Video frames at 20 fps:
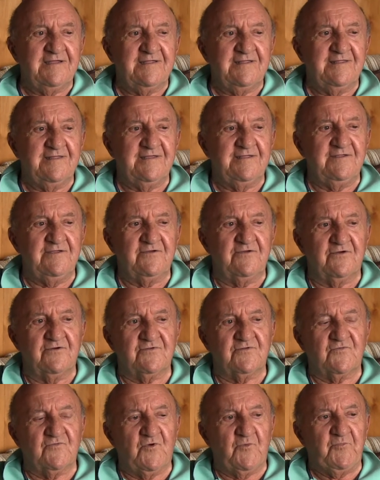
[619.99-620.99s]
then you go
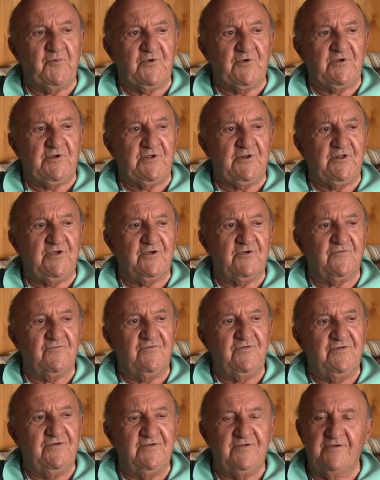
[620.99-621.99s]
through a period
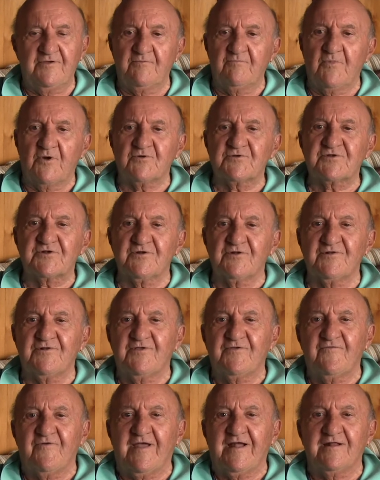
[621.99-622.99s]
of emotional
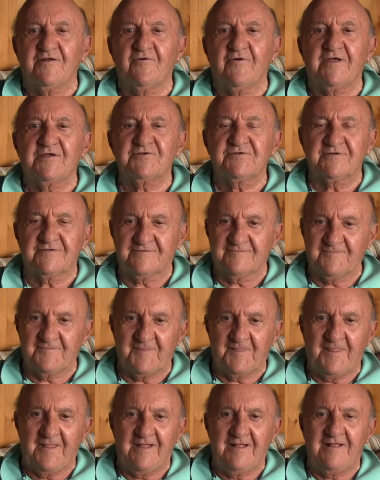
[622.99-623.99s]
evaluation.
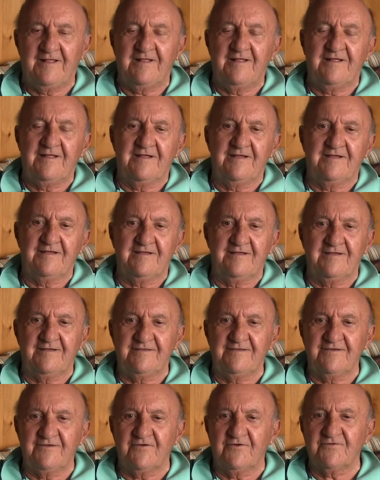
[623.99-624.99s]
Uh,
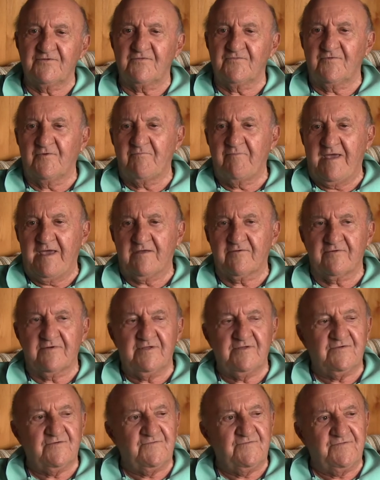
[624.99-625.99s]
you go through a
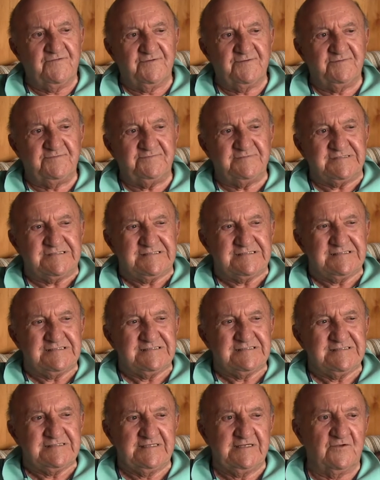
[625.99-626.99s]
battery of
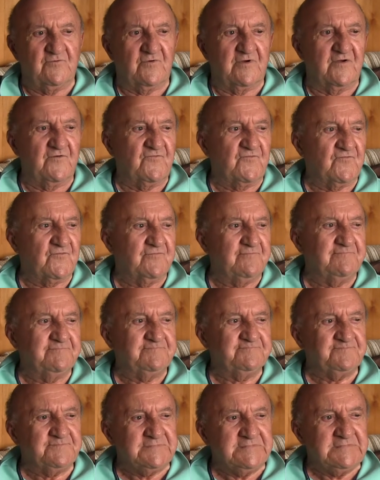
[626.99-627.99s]
oh, anywhere from
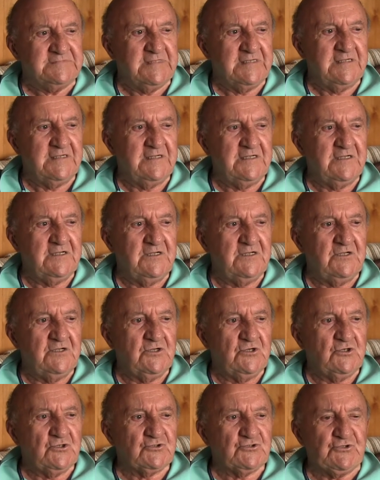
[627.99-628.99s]

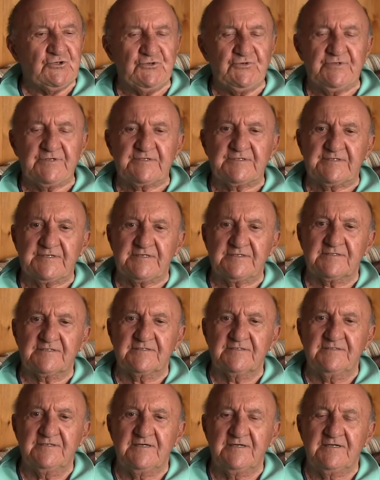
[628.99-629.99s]
two to six